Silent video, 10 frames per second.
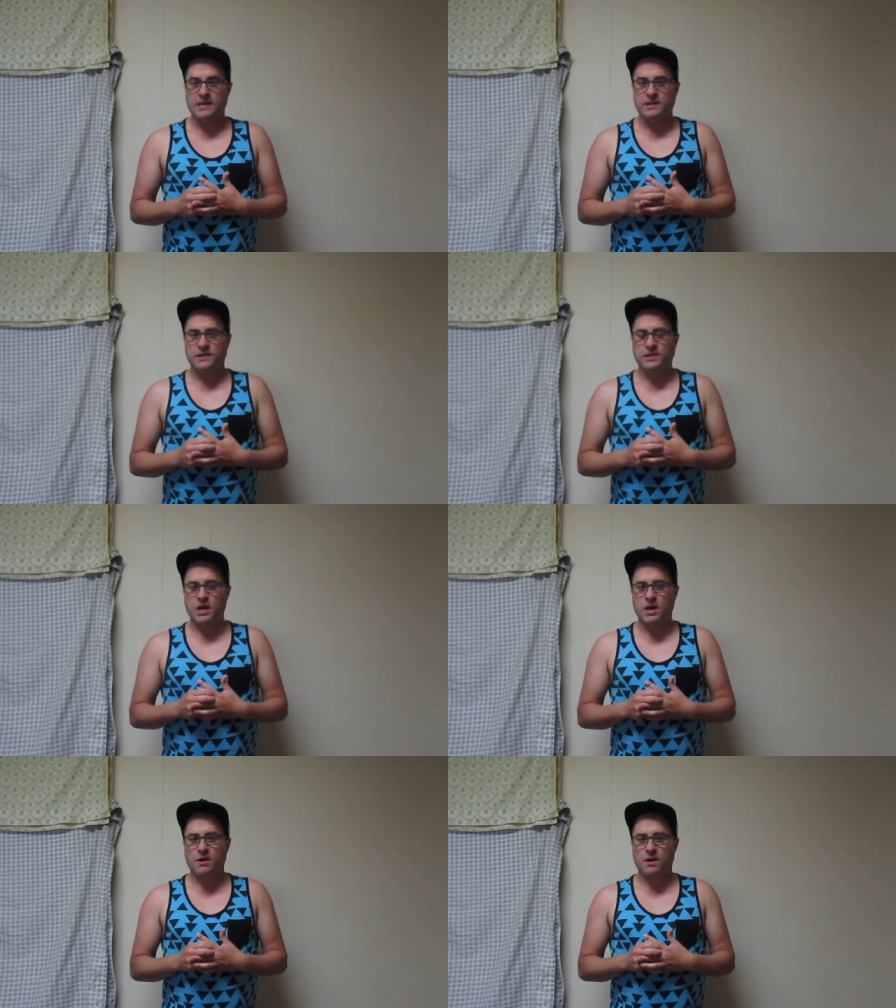
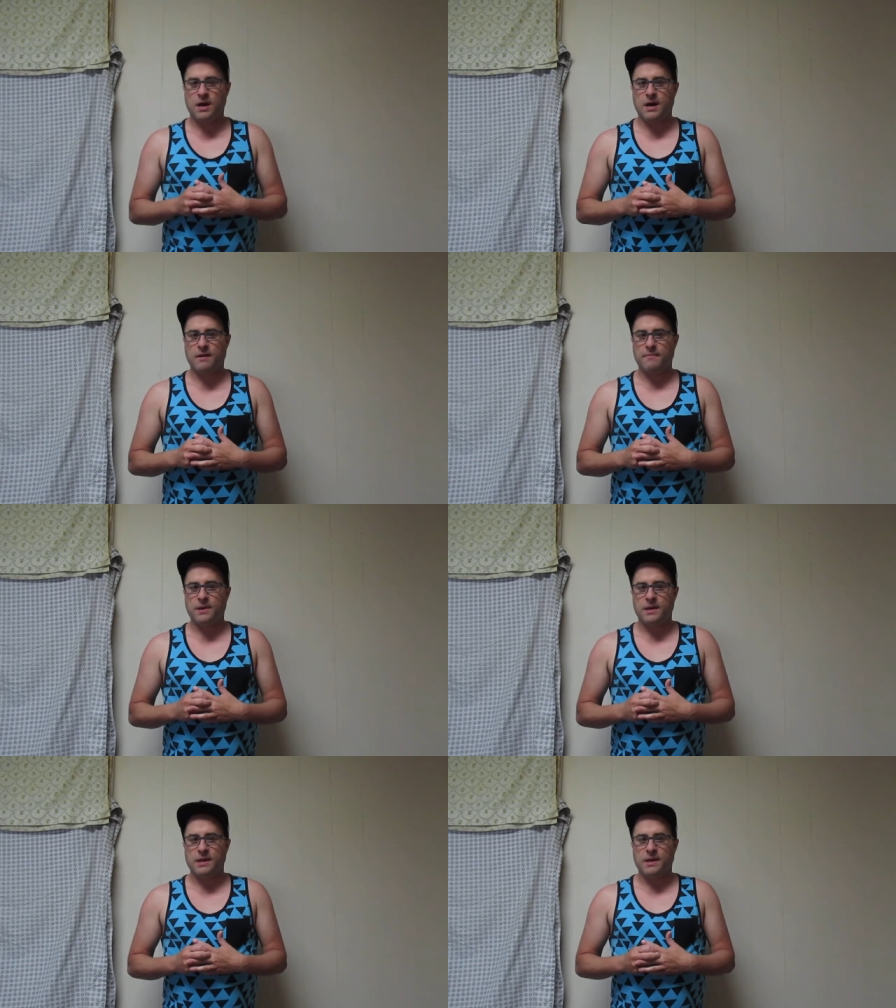So,
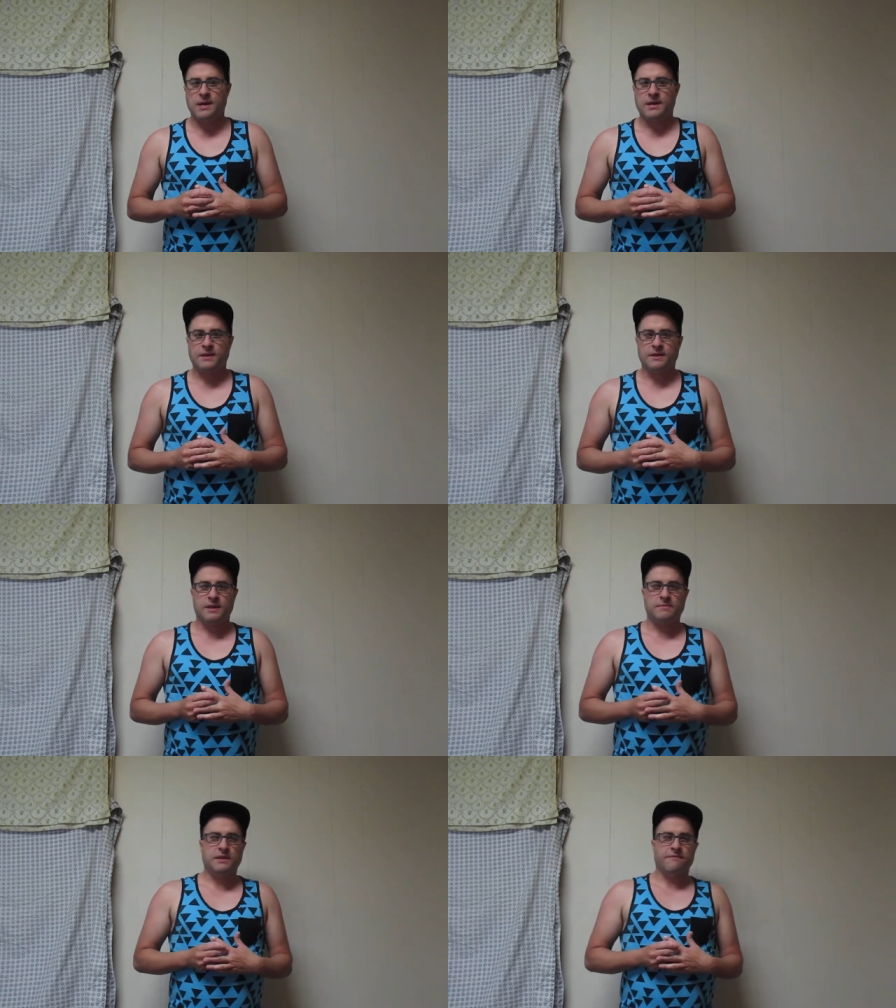
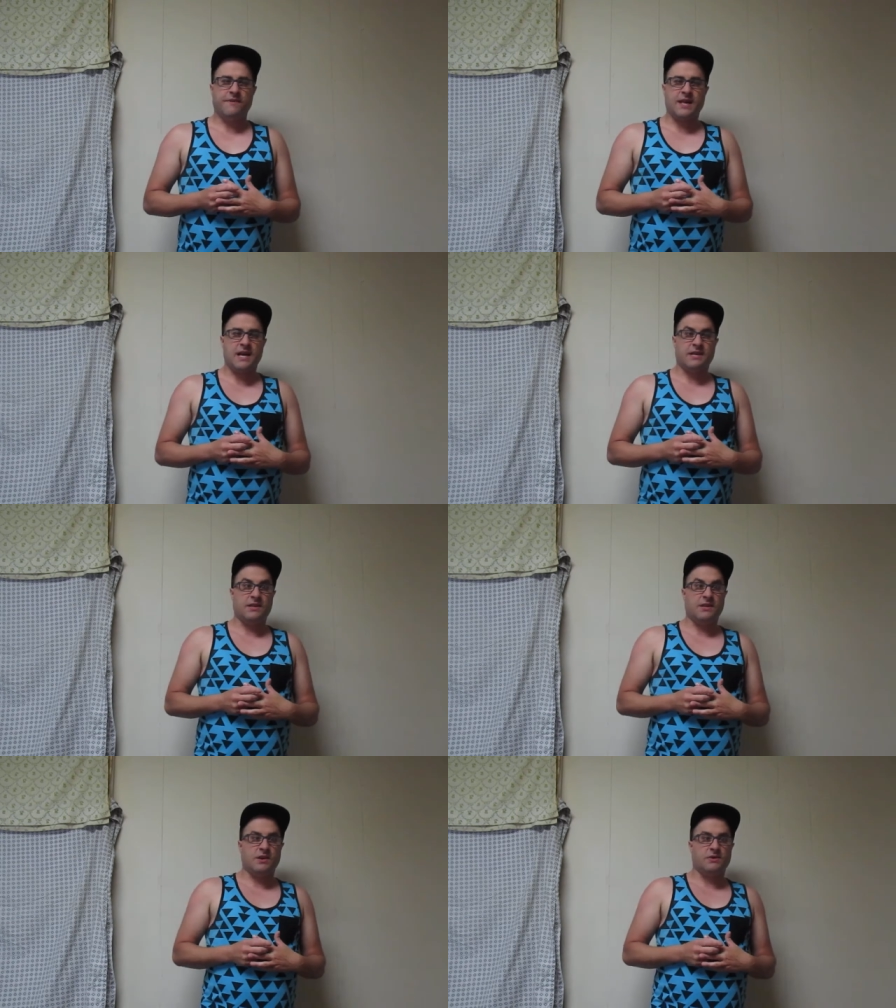thumbs up for
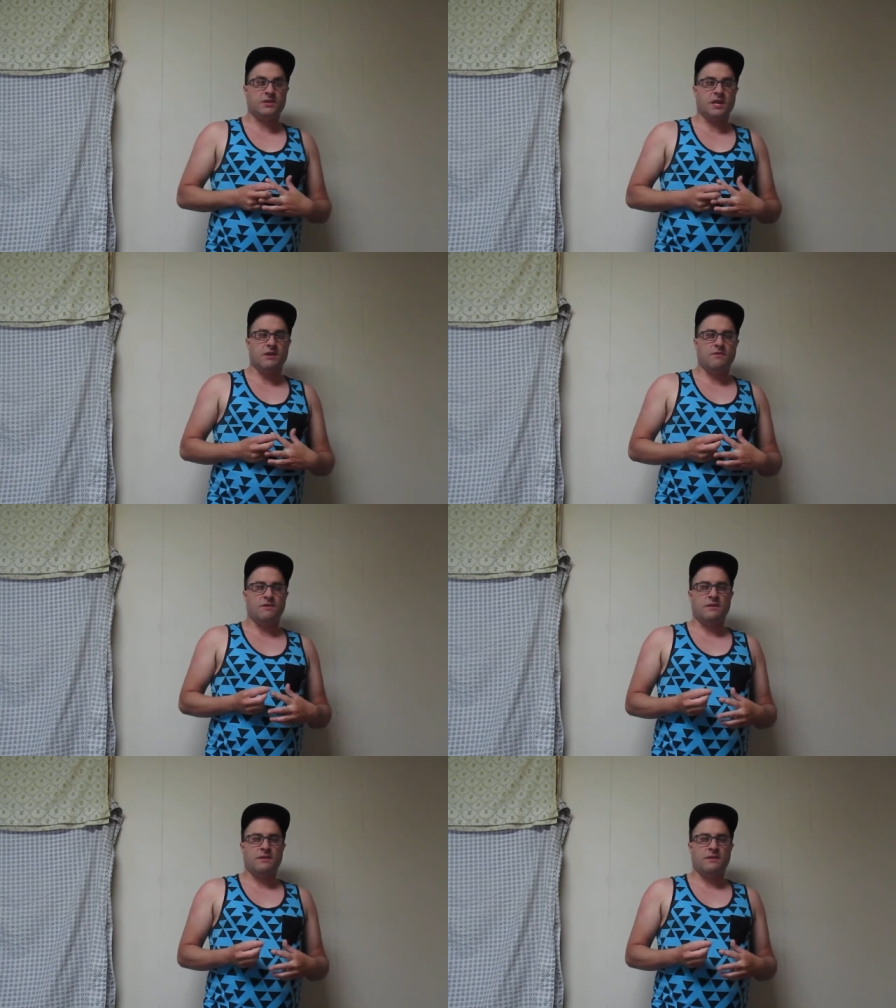that also.